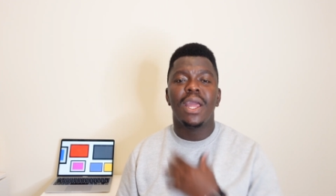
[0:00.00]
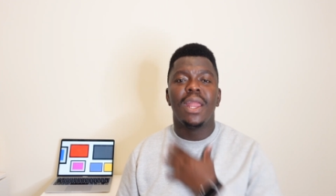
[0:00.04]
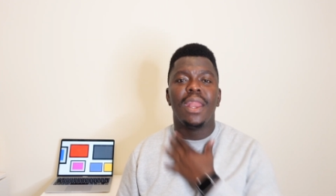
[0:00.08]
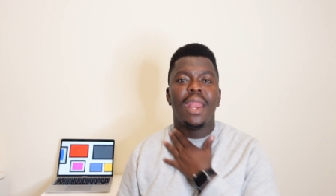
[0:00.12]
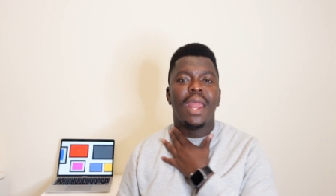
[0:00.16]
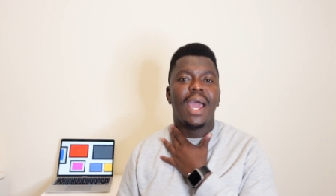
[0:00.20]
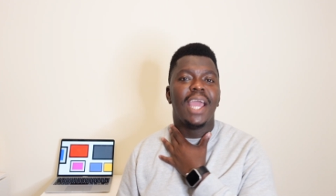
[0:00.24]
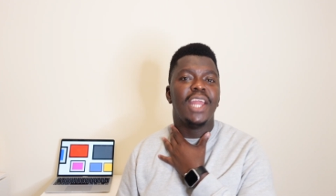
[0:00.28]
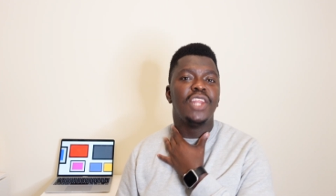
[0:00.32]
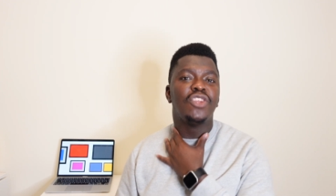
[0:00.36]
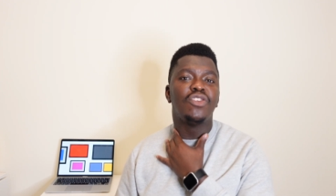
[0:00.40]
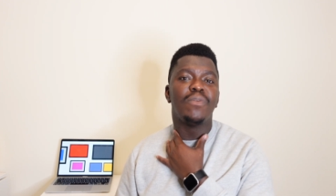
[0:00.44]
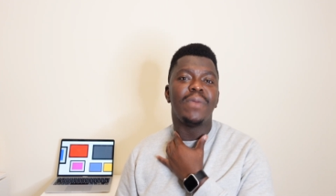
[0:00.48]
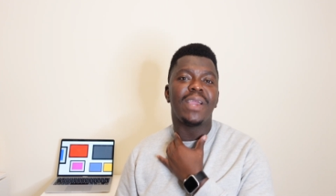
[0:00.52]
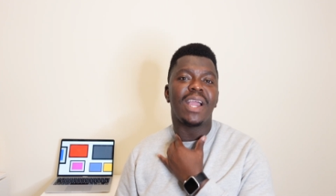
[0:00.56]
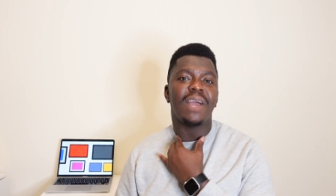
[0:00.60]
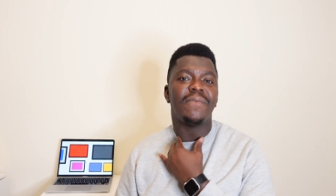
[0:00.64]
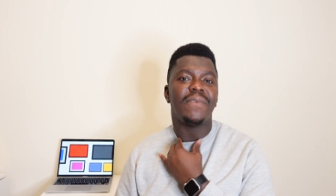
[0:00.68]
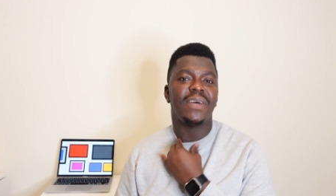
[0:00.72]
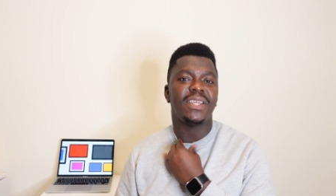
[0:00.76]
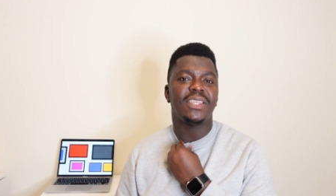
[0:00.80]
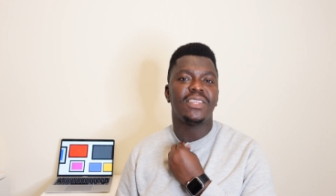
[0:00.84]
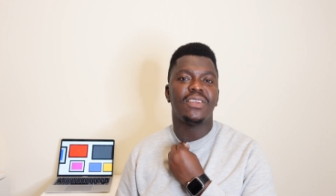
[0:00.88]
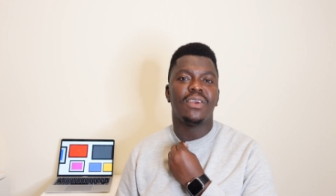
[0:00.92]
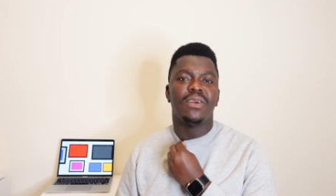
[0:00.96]
Now, I need to make
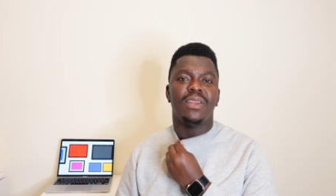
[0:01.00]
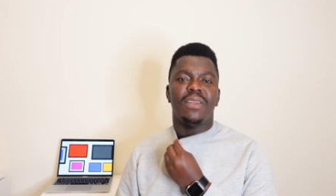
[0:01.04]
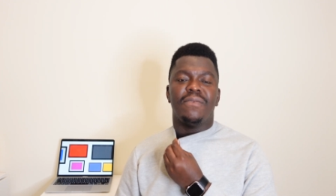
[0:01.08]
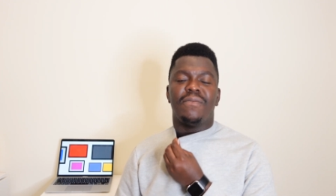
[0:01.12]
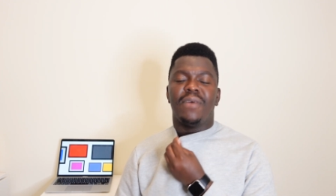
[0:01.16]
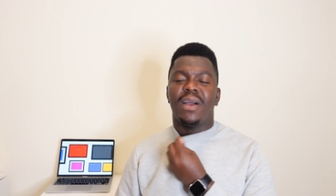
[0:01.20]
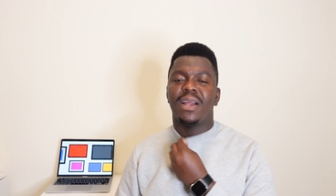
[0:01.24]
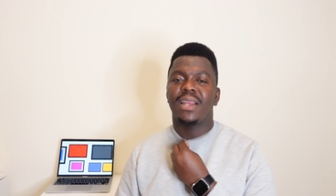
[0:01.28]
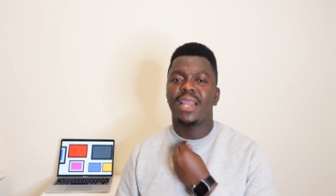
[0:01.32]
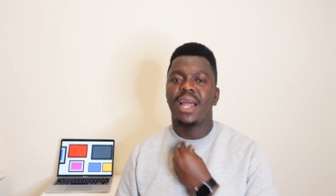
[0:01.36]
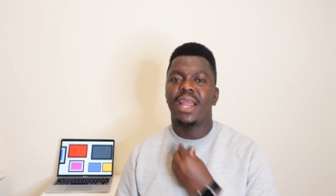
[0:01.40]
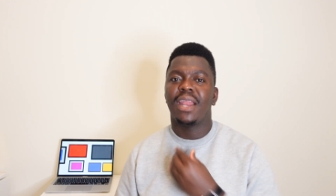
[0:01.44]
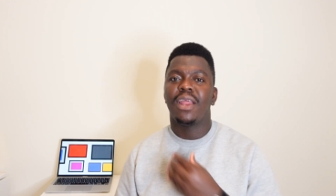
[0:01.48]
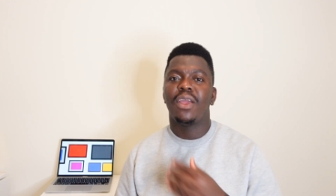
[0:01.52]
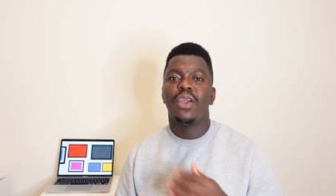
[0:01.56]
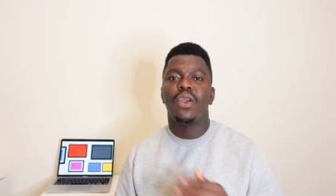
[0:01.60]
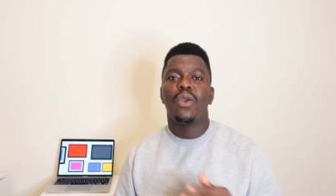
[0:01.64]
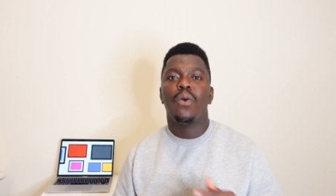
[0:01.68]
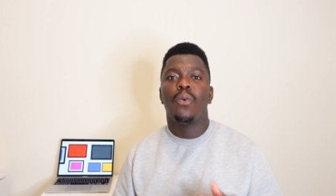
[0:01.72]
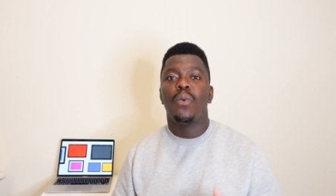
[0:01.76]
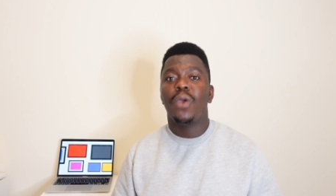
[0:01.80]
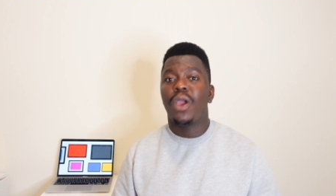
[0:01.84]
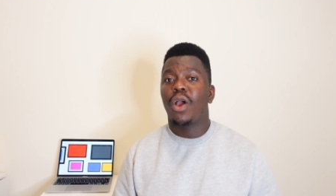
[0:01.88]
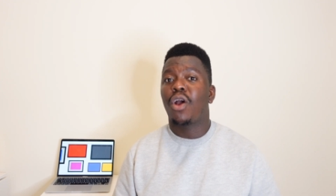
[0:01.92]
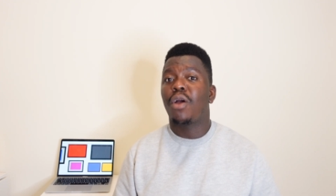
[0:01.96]
emphasis on the fact that
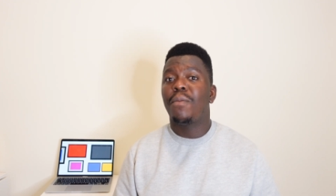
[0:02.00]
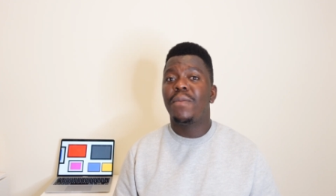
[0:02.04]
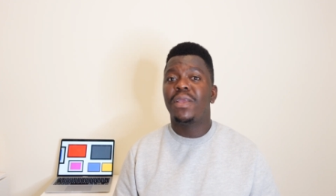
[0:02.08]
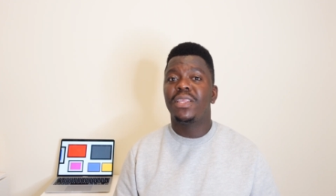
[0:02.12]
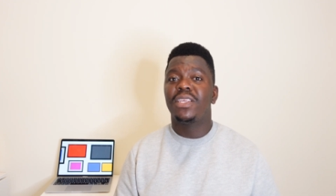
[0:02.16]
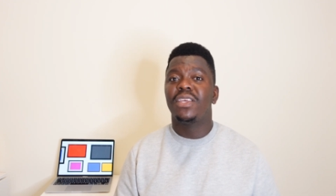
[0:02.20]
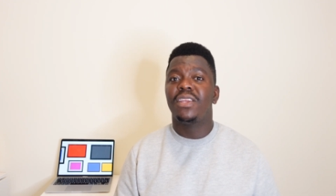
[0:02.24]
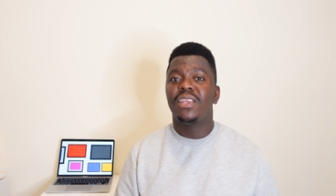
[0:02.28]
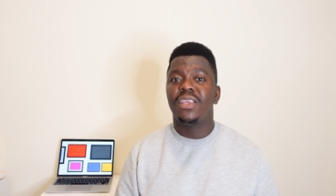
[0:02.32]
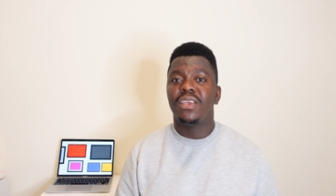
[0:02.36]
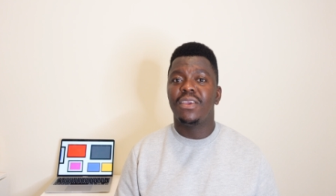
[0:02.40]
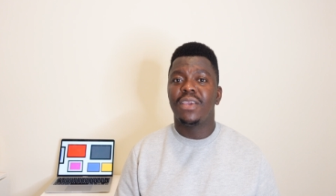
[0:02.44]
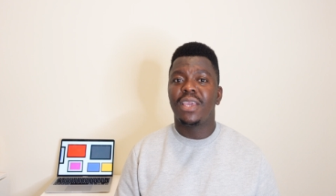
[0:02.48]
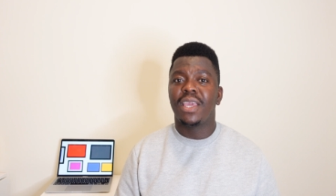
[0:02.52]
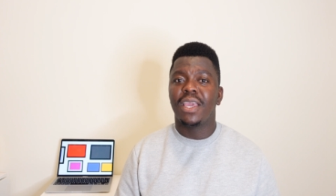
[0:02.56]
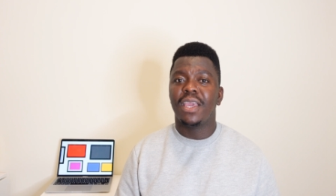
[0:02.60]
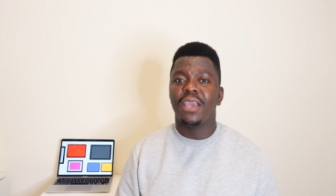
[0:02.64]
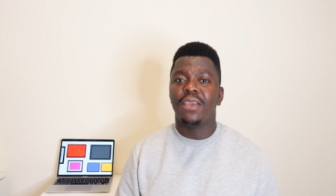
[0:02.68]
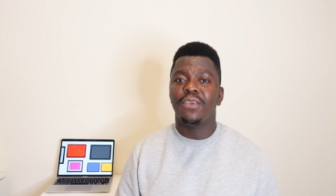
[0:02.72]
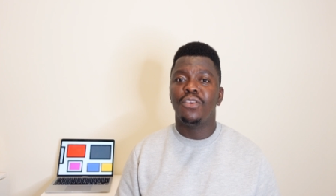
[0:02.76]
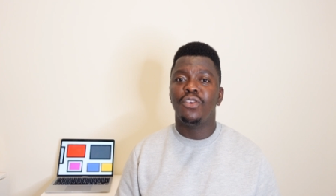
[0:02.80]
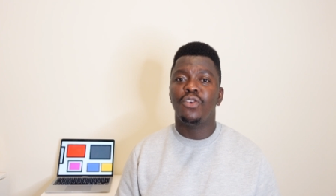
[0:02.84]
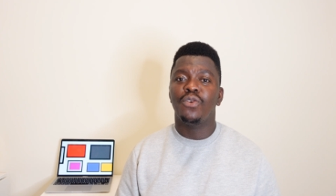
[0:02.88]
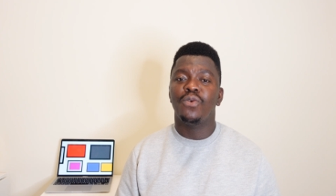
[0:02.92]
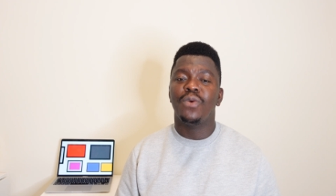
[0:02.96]
when you're coming to the
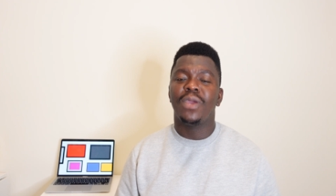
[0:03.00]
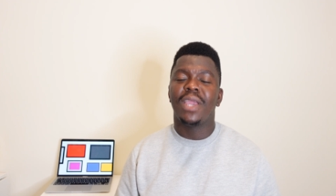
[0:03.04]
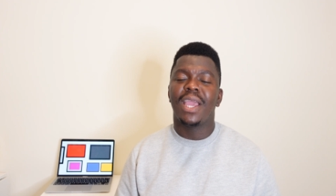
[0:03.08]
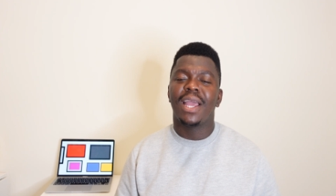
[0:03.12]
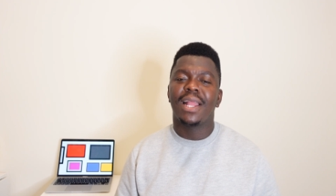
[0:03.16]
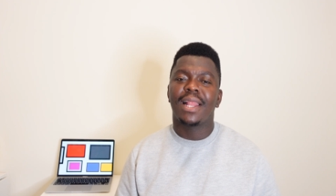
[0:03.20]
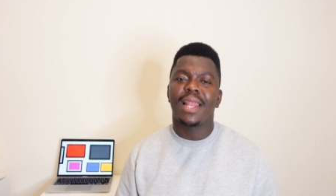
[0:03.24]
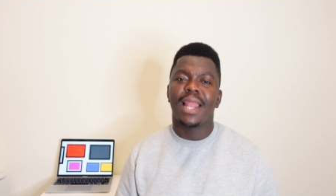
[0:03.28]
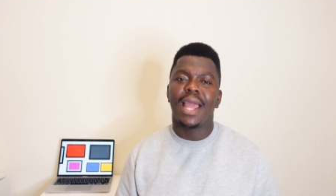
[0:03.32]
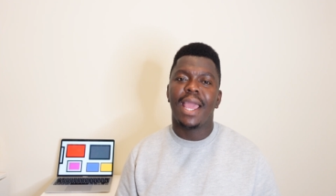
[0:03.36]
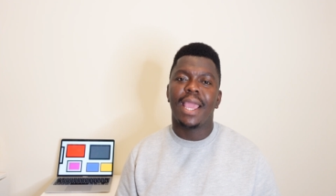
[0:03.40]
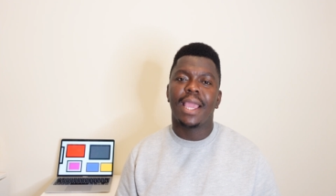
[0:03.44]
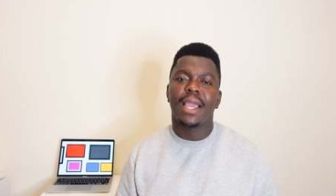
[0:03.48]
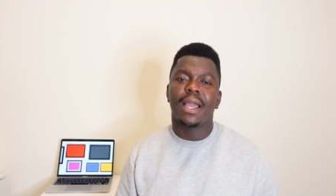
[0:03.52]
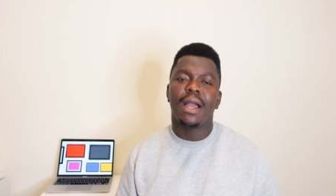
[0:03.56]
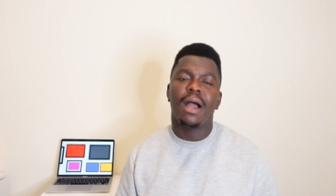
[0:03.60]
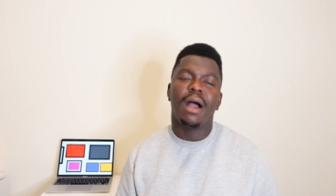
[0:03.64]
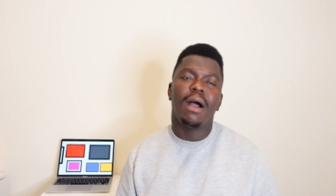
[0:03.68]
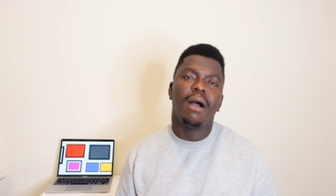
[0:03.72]
UK, you get like